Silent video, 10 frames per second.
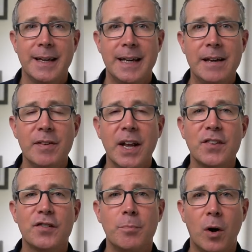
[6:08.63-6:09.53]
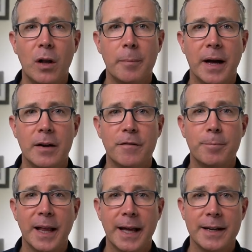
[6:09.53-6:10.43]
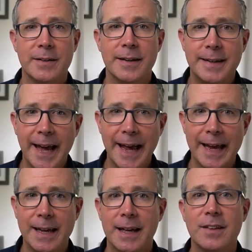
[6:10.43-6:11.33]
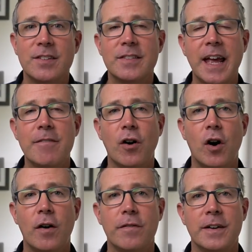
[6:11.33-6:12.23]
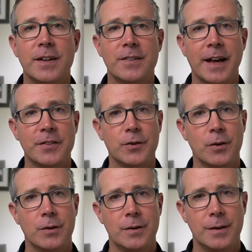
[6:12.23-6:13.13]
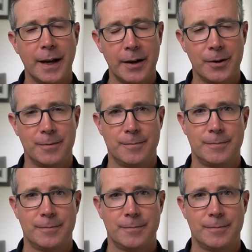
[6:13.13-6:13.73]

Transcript: even a small amount of planning today can stave off disaster later.